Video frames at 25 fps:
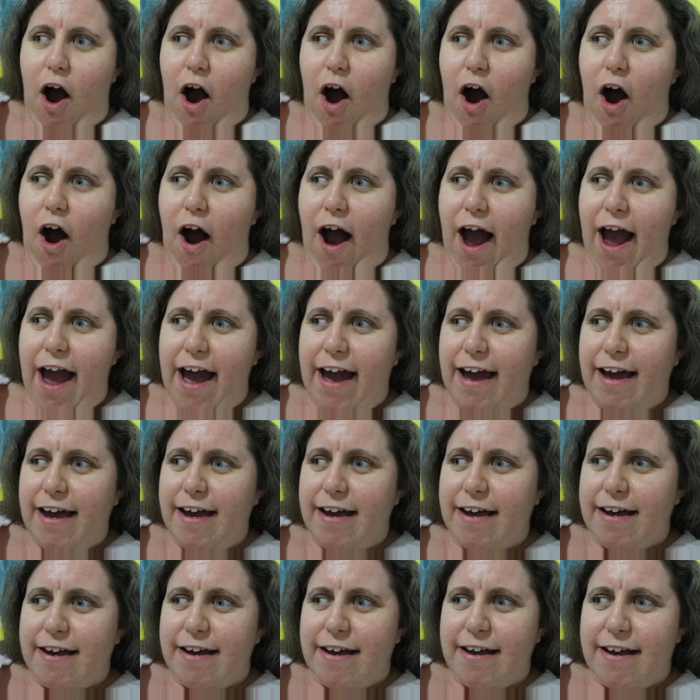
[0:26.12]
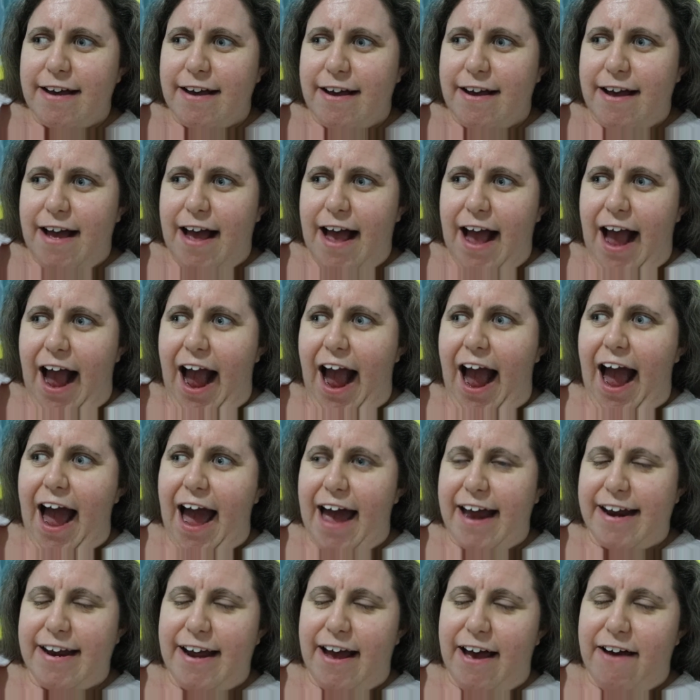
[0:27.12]
I
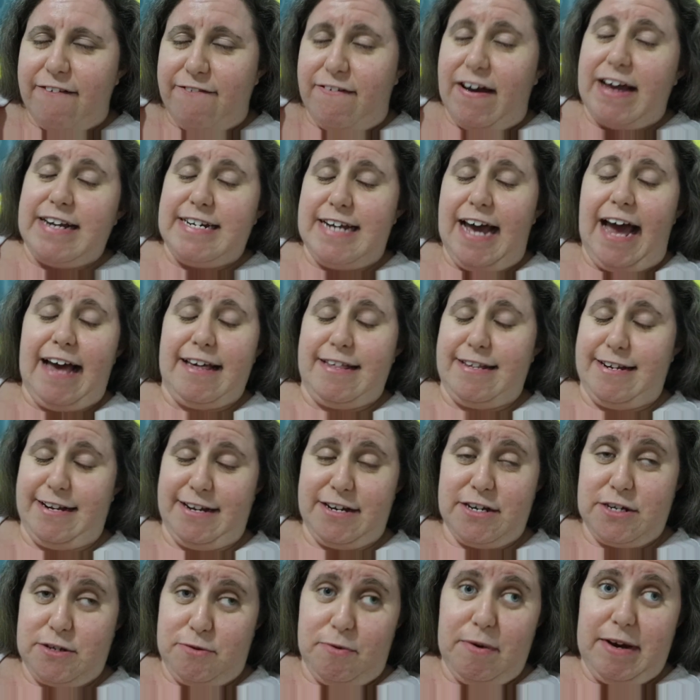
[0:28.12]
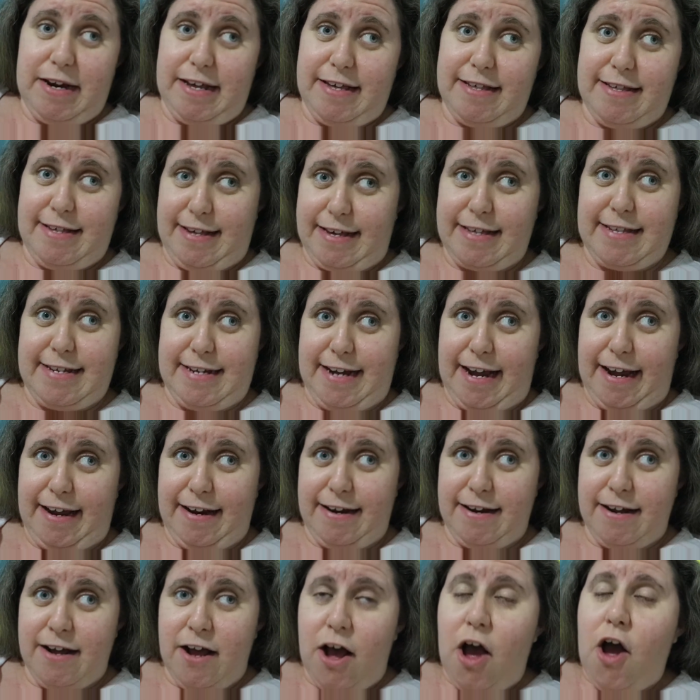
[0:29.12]
had a fantastic
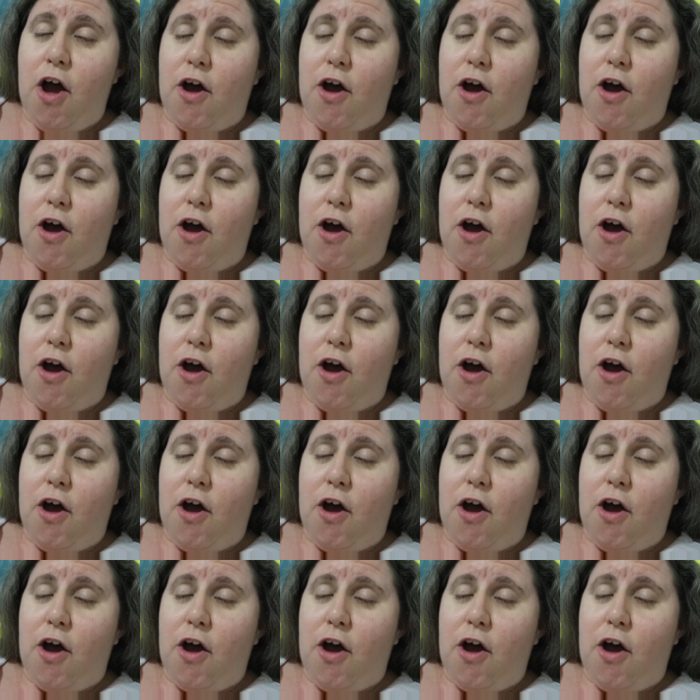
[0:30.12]
2016.